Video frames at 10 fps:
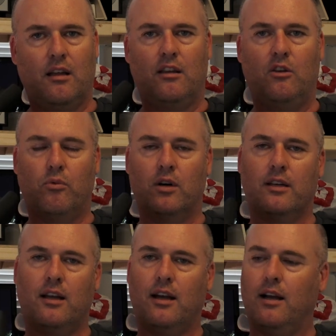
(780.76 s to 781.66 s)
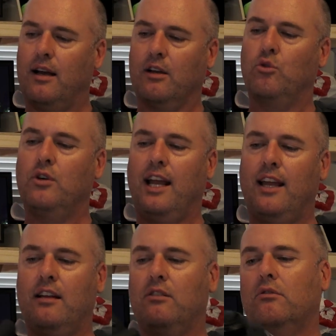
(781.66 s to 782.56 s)
you want a good
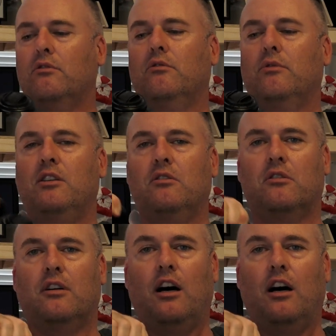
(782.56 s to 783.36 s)
handle when you're